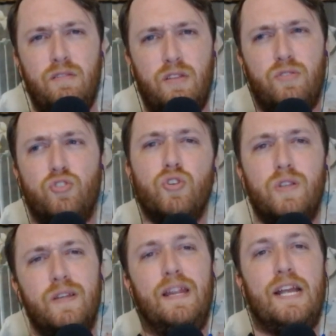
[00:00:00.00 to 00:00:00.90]
there's good
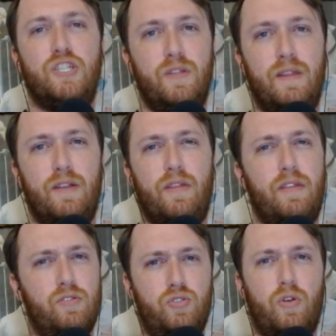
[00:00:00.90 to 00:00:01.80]
connection there that
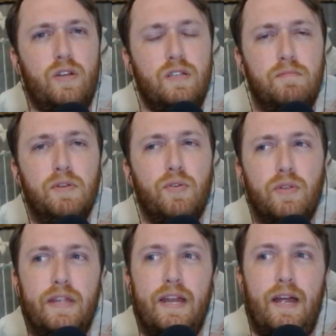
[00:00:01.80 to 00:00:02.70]
they're starting to build
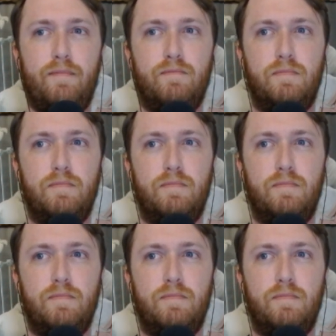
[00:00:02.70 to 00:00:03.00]
that I'm